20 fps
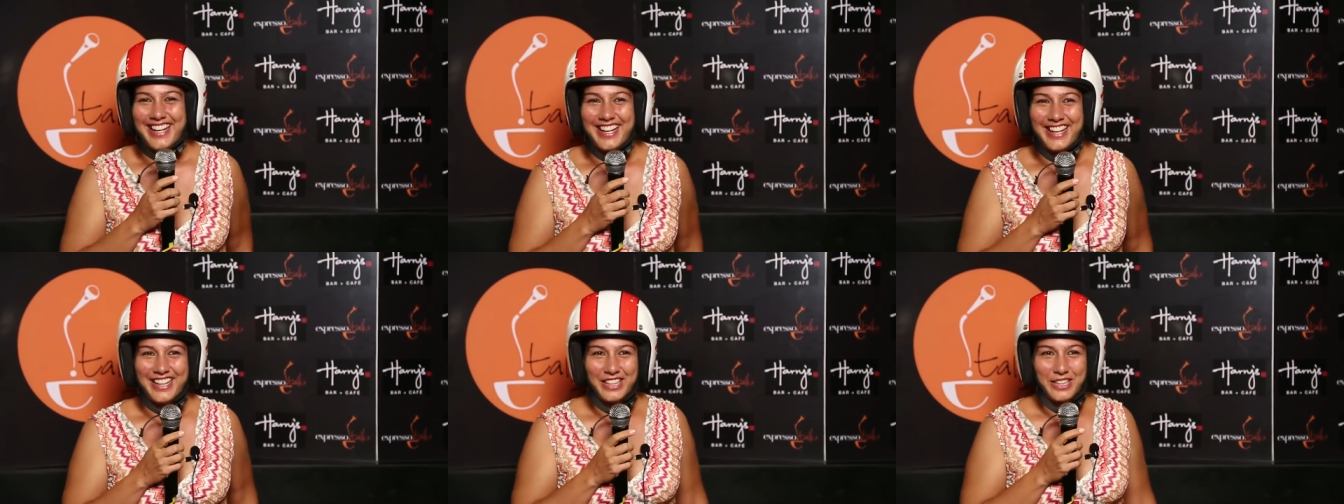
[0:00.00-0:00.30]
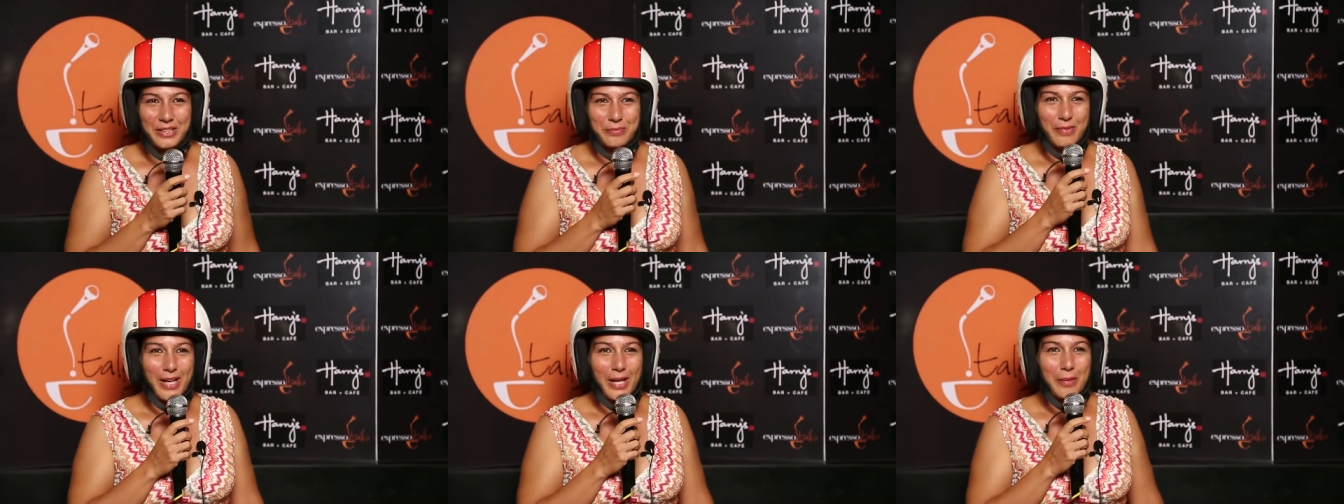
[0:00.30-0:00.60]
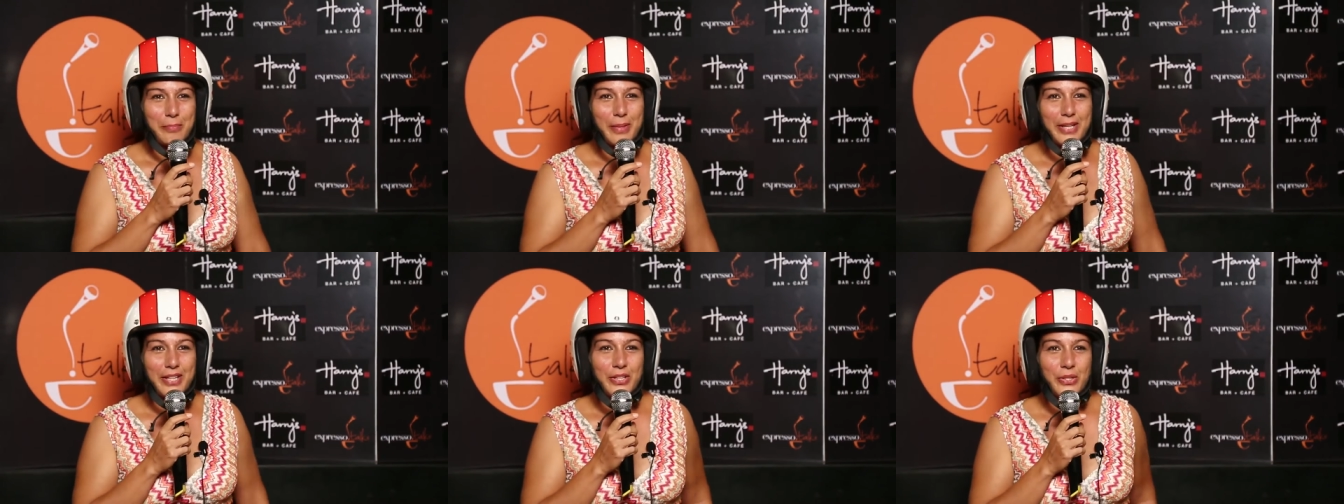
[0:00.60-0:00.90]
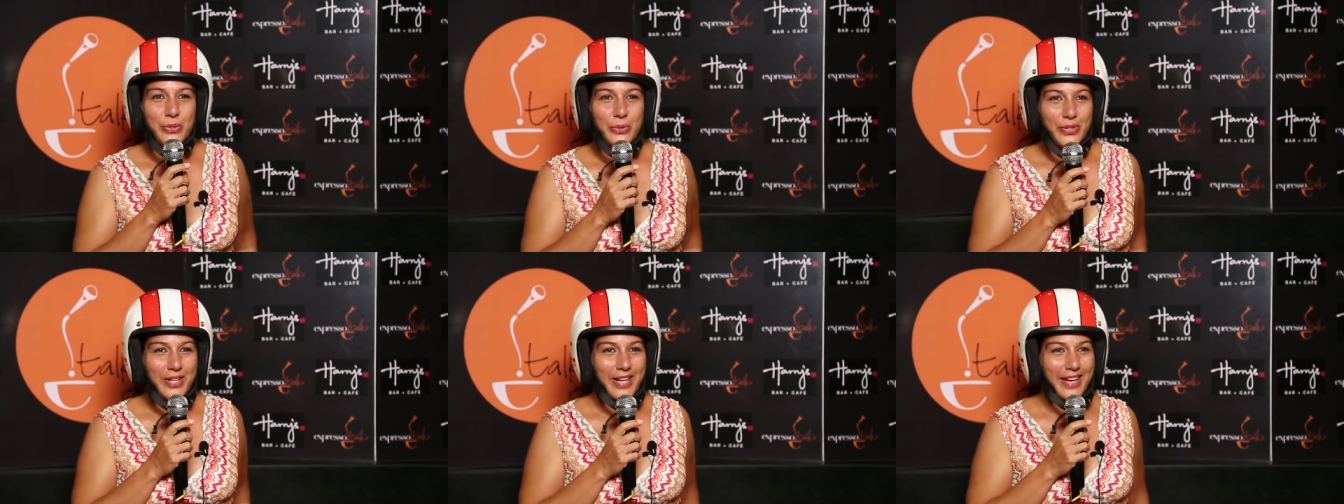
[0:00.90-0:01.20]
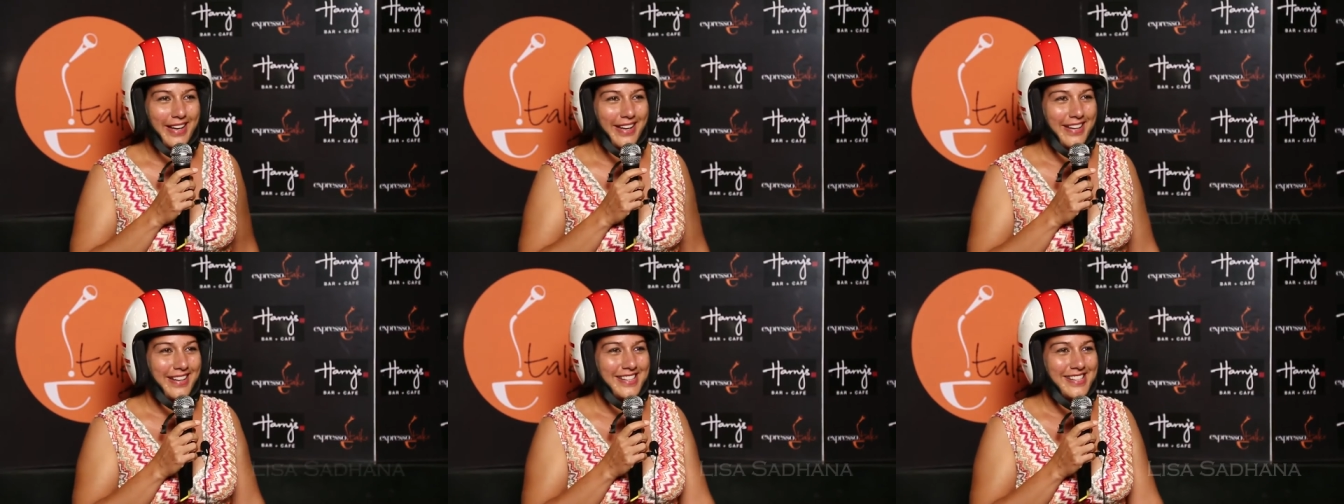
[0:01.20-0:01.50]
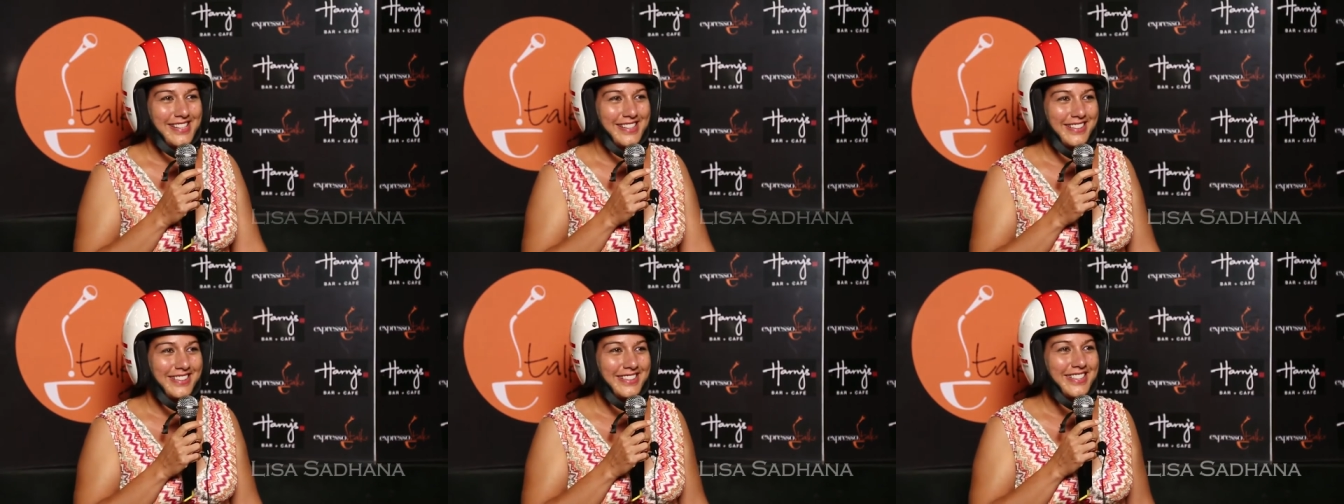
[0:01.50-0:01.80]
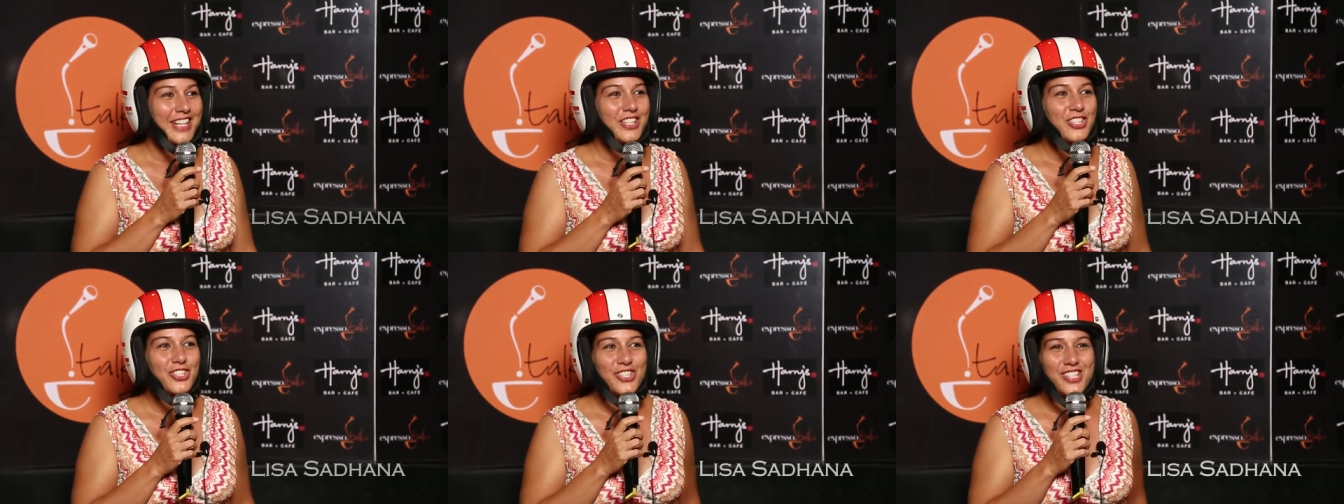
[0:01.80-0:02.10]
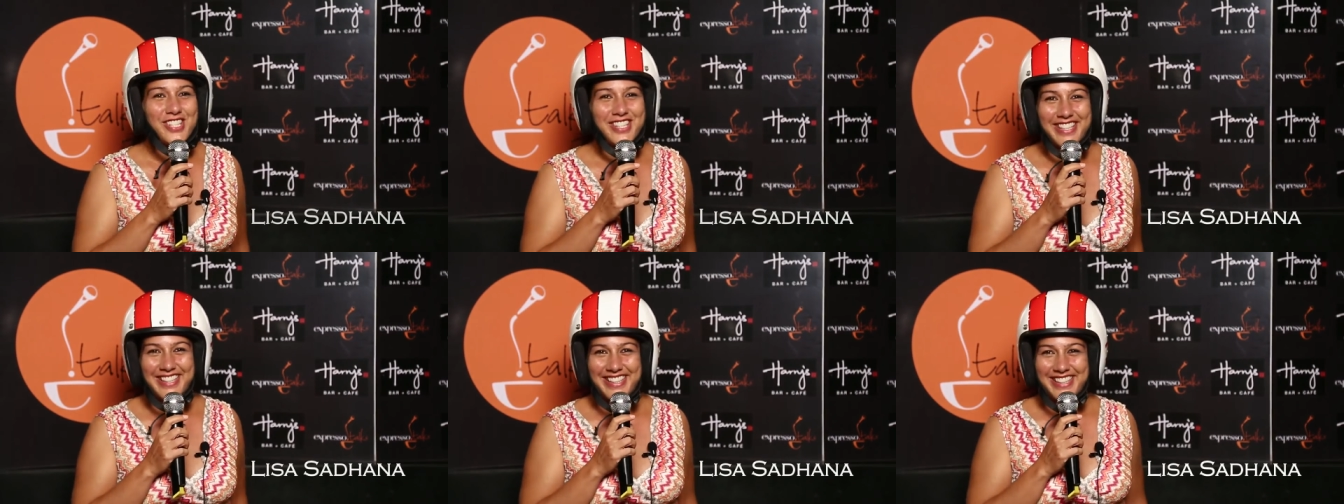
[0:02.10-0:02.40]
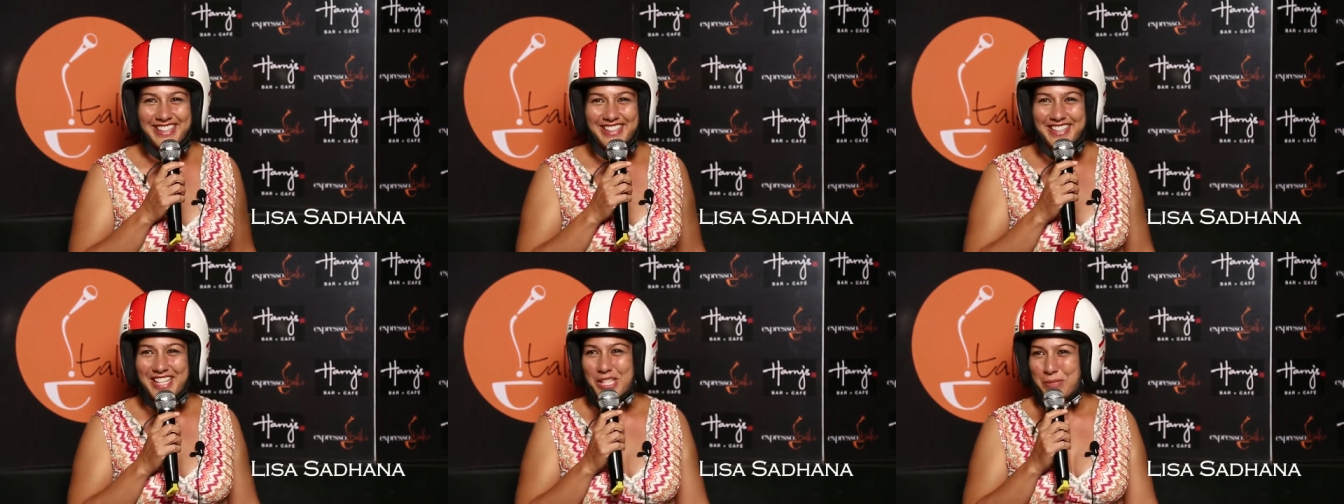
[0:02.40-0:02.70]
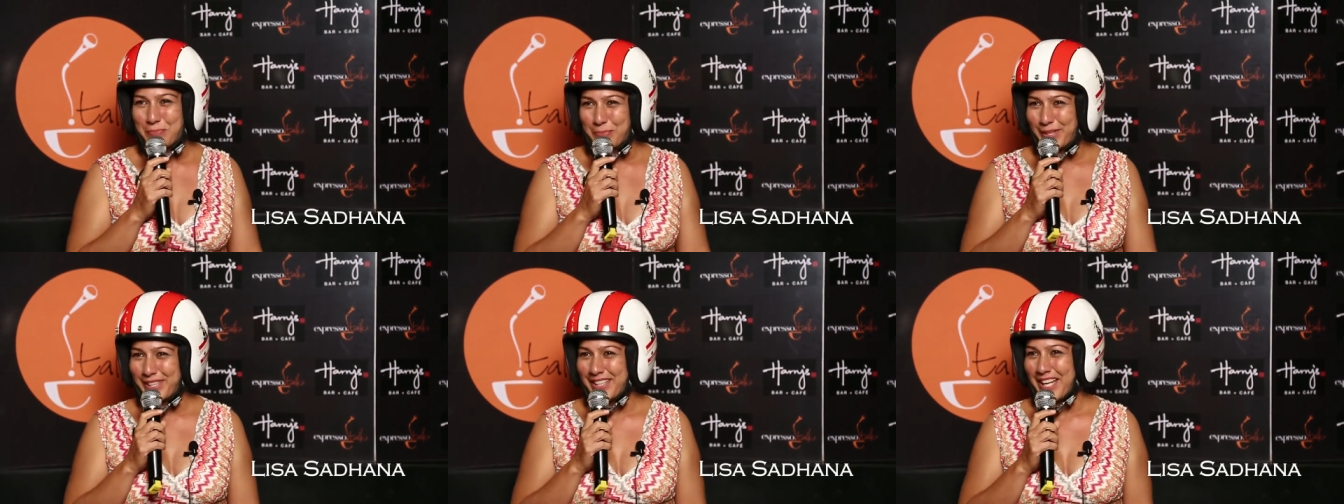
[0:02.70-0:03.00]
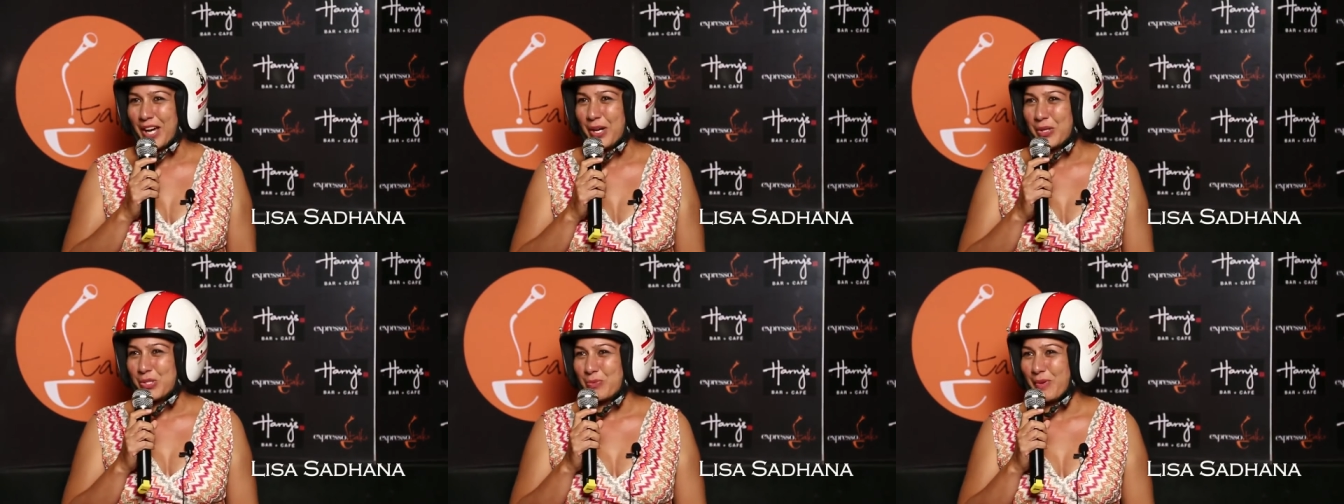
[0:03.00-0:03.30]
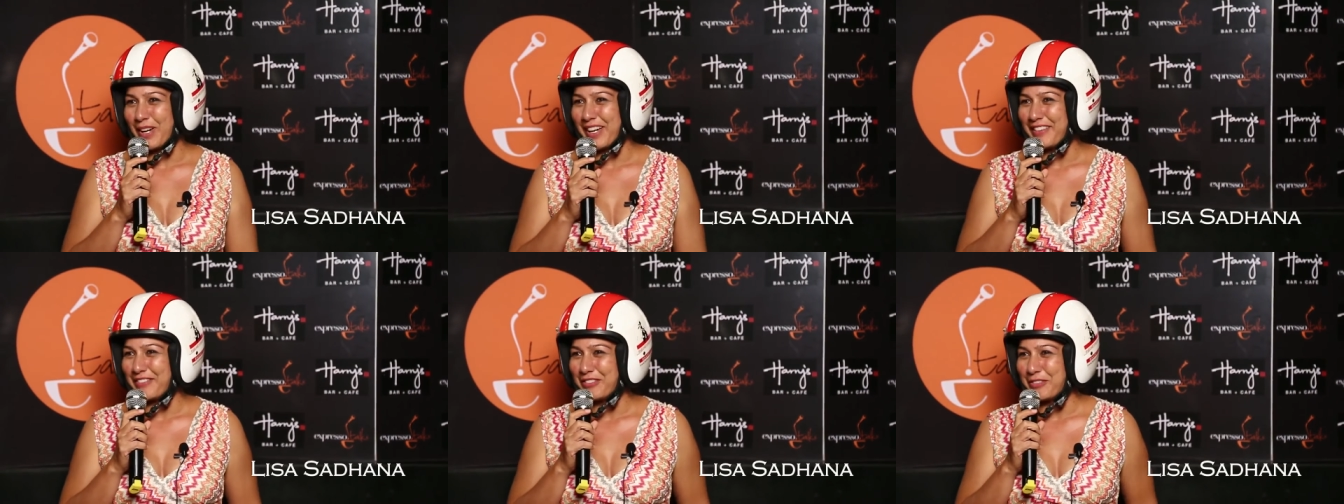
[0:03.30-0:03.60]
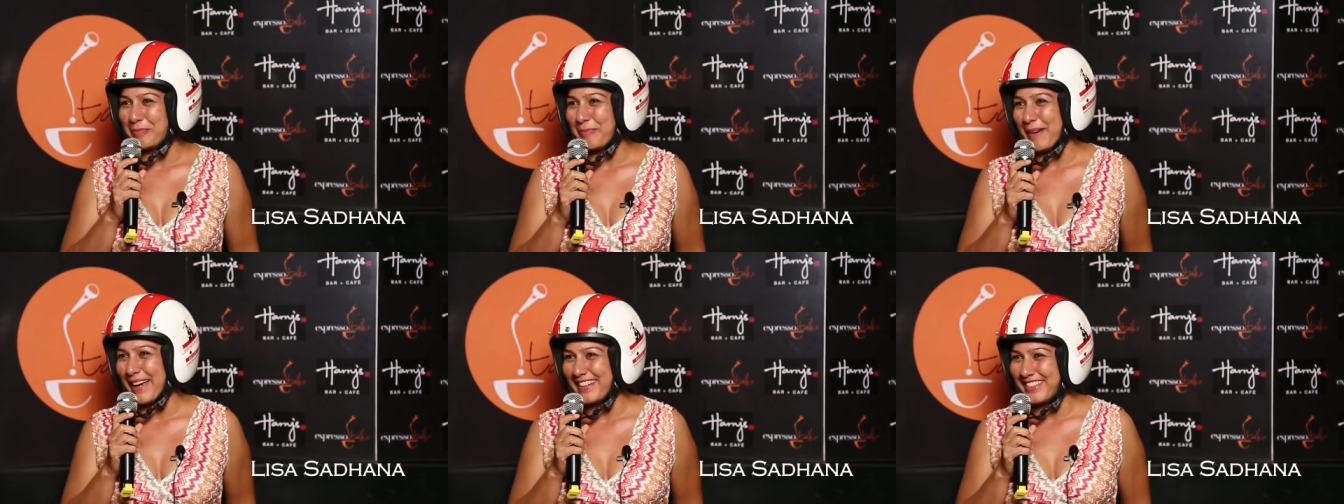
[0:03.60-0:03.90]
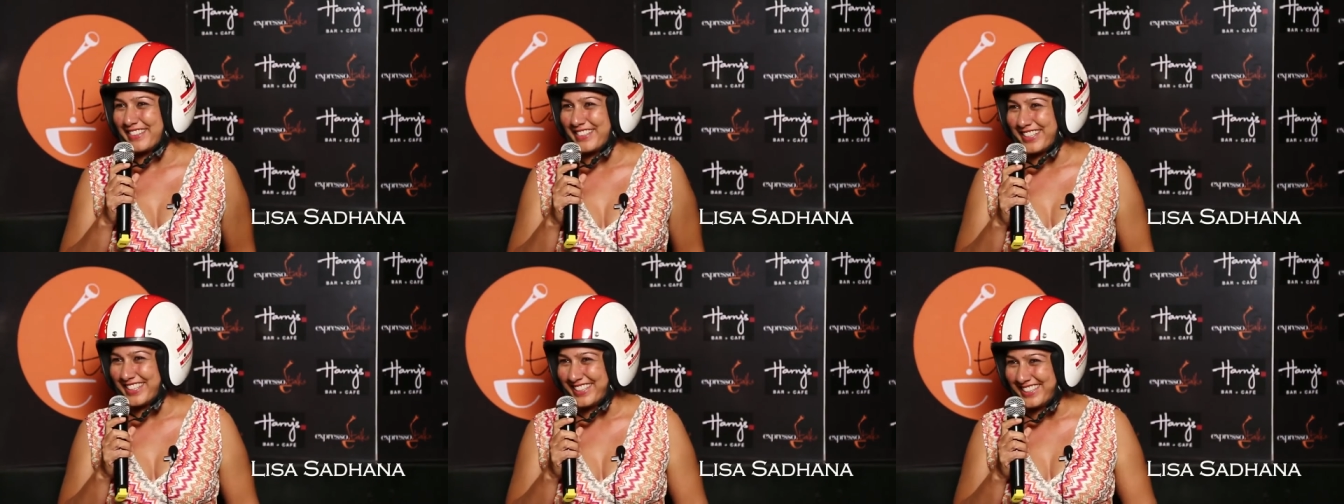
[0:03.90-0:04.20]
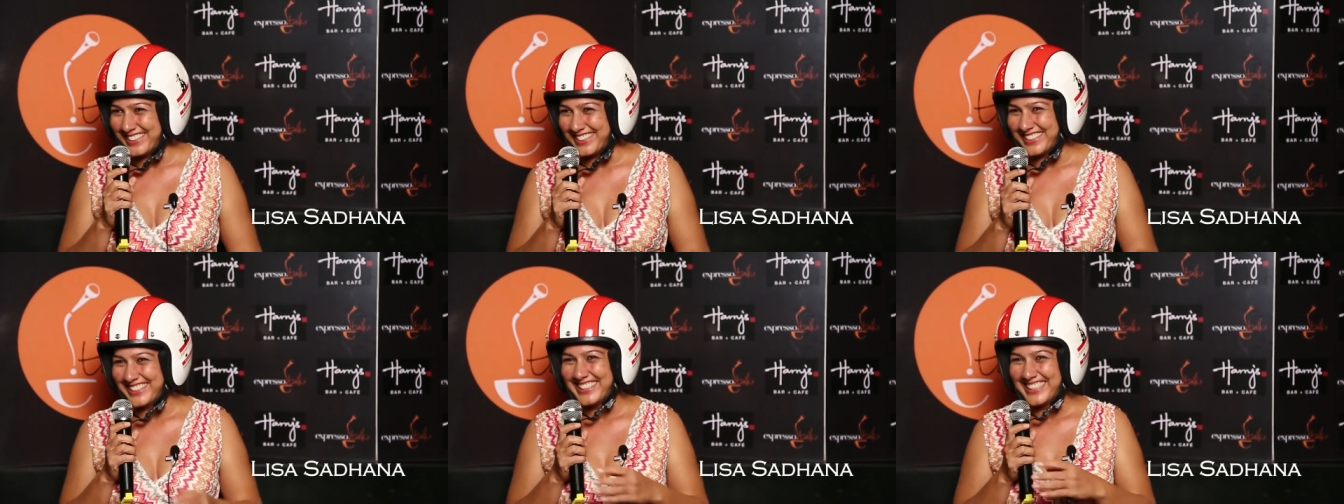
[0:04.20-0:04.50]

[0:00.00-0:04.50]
Um, I'm better known as the attention seeking, desperate housewife of Bandra.